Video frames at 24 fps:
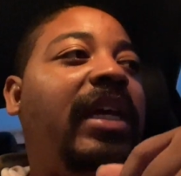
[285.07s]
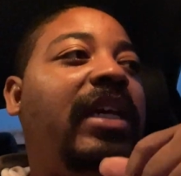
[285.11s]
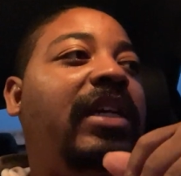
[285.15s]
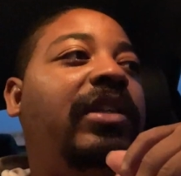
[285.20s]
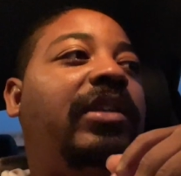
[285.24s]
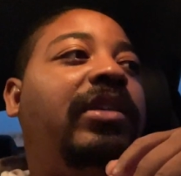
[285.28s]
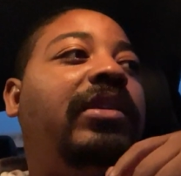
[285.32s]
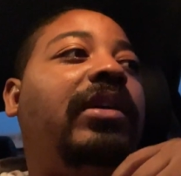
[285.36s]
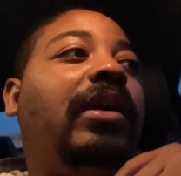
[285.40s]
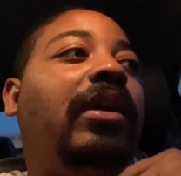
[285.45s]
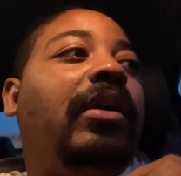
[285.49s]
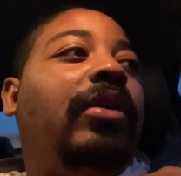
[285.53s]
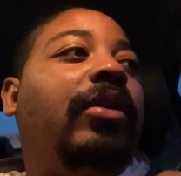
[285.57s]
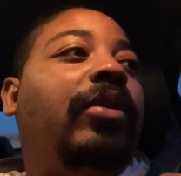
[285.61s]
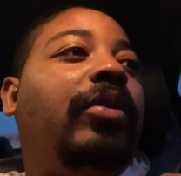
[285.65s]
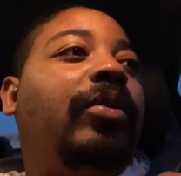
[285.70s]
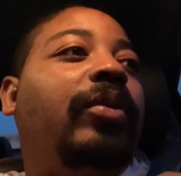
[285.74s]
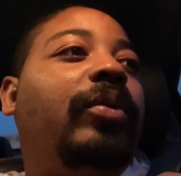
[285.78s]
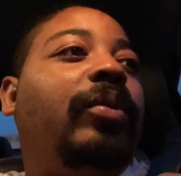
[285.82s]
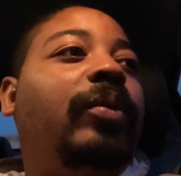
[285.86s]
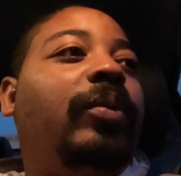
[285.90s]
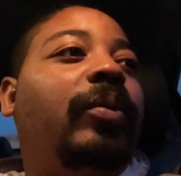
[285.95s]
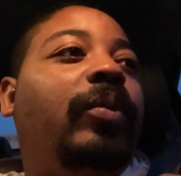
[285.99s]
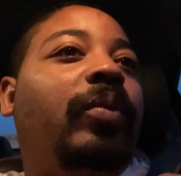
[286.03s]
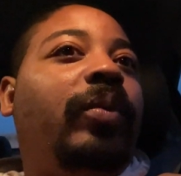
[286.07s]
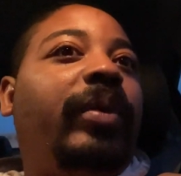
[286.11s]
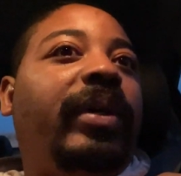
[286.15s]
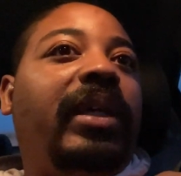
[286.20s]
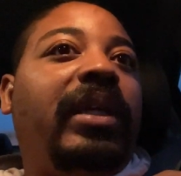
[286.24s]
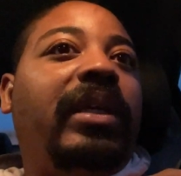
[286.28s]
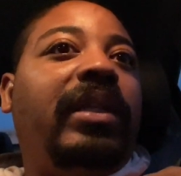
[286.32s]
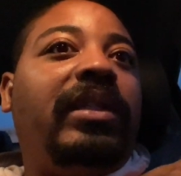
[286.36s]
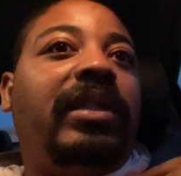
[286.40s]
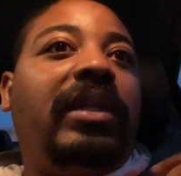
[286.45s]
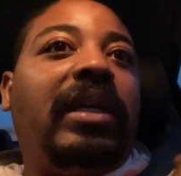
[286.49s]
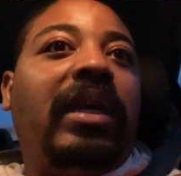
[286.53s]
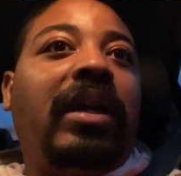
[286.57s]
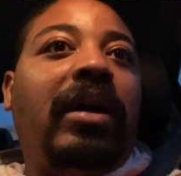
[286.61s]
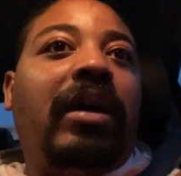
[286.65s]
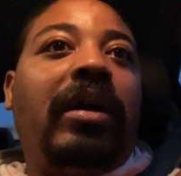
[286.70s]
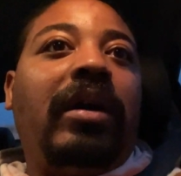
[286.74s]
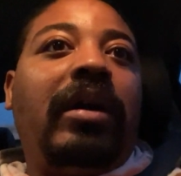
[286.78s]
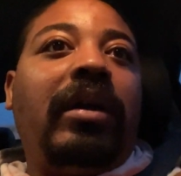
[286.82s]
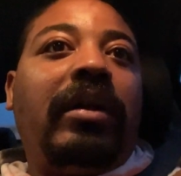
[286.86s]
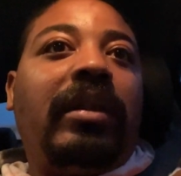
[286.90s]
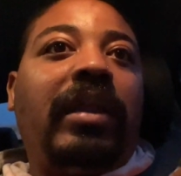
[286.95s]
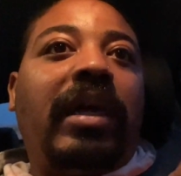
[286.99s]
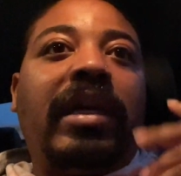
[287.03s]
so we did
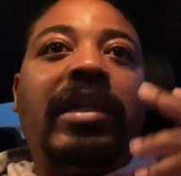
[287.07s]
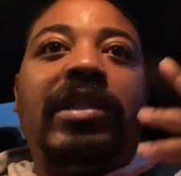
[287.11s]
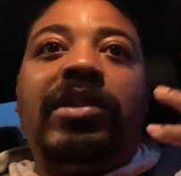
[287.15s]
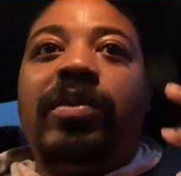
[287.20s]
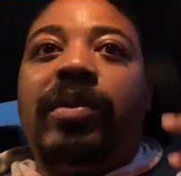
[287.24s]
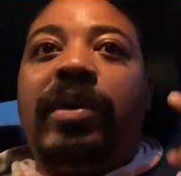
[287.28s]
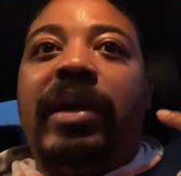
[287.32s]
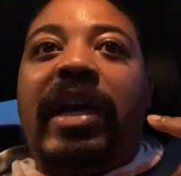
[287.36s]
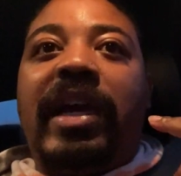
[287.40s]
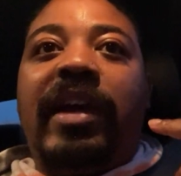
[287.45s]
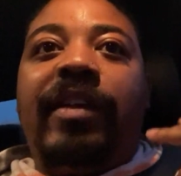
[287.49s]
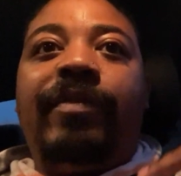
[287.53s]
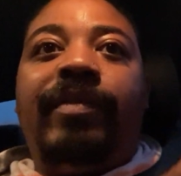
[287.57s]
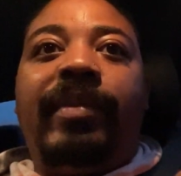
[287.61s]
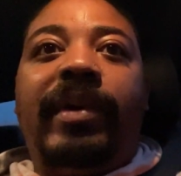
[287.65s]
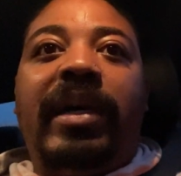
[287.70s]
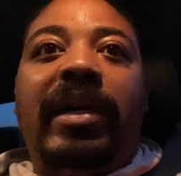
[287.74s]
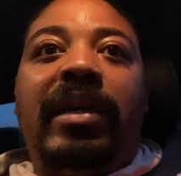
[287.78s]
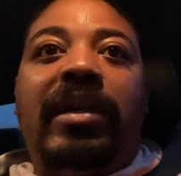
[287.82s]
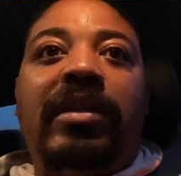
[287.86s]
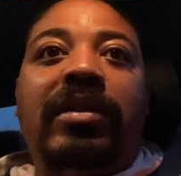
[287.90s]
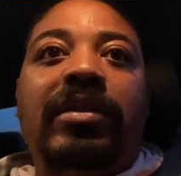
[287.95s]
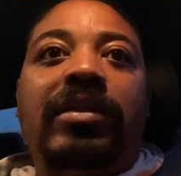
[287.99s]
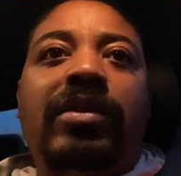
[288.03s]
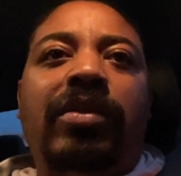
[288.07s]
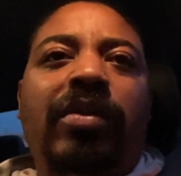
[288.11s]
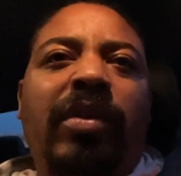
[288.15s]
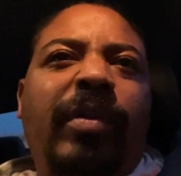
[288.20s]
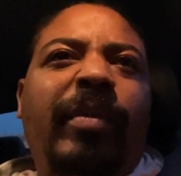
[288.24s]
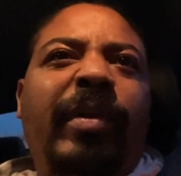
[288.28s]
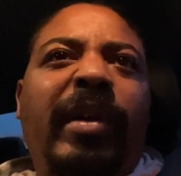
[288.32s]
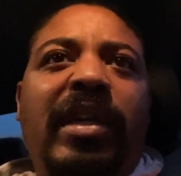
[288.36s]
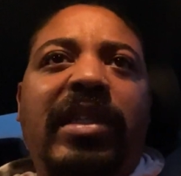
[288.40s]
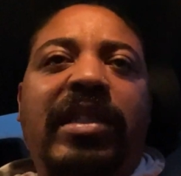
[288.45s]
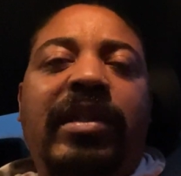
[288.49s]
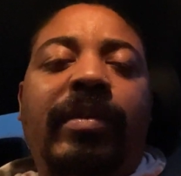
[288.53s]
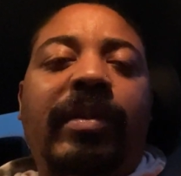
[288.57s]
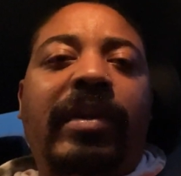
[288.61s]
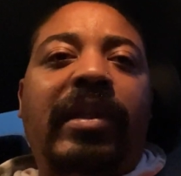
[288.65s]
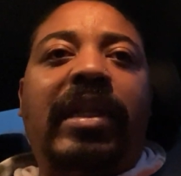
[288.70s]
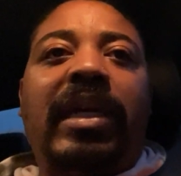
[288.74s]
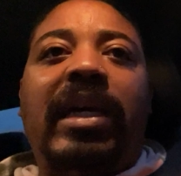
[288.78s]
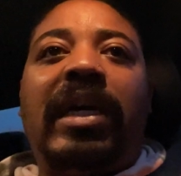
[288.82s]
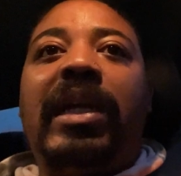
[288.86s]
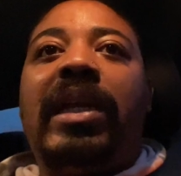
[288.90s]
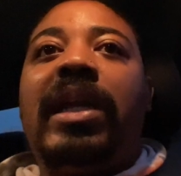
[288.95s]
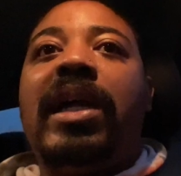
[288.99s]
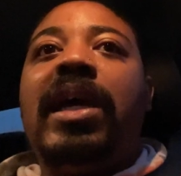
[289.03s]
our like two and a half miles, three miles, something like
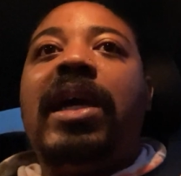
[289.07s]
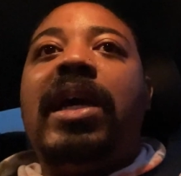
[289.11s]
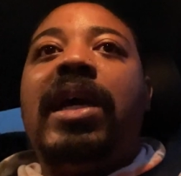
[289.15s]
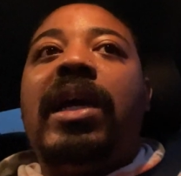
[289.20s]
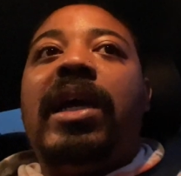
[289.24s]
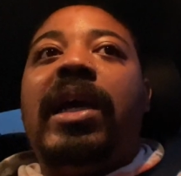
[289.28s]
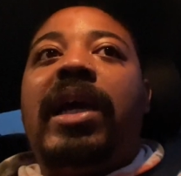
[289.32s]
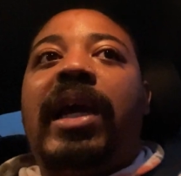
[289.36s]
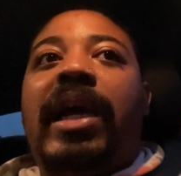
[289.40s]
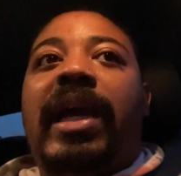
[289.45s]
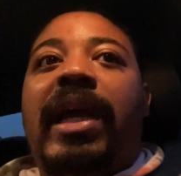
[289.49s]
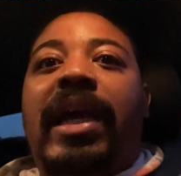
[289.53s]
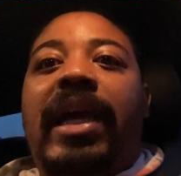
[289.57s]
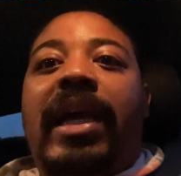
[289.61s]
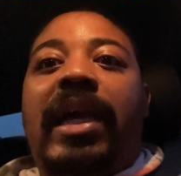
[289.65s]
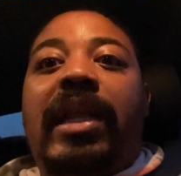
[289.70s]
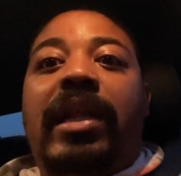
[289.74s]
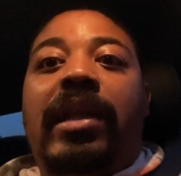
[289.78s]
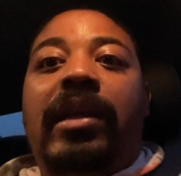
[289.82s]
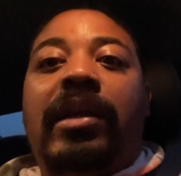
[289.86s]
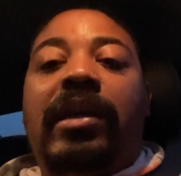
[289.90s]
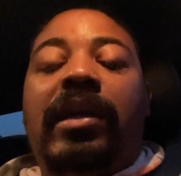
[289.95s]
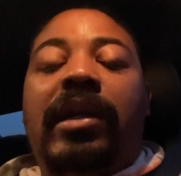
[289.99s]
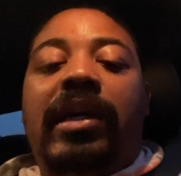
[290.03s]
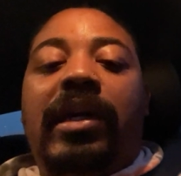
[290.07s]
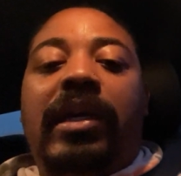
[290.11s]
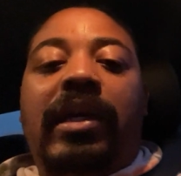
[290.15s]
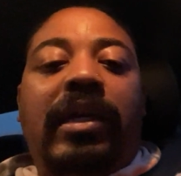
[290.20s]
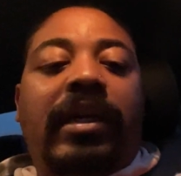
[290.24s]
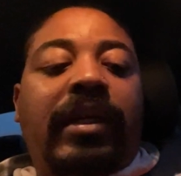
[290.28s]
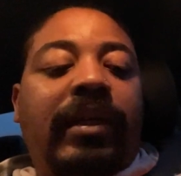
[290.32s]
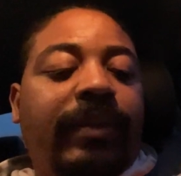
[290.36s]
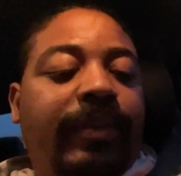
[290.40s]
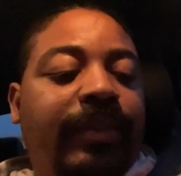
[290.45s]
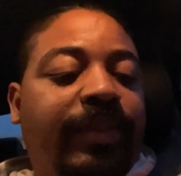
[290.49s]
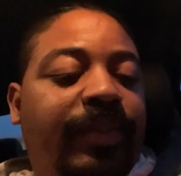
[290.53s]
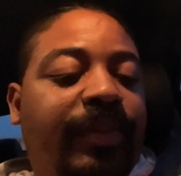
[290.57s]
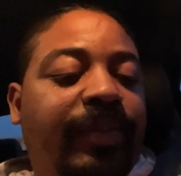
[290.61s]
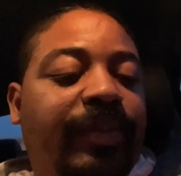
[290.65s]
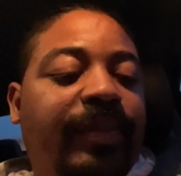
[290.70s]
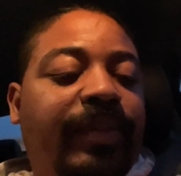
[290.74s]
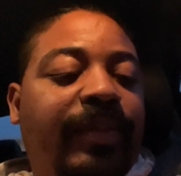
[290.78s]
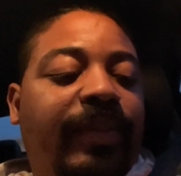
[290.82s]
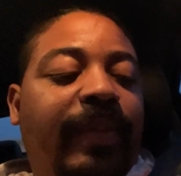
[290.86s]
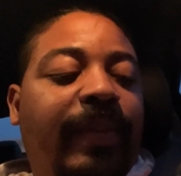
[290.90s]
that. And um,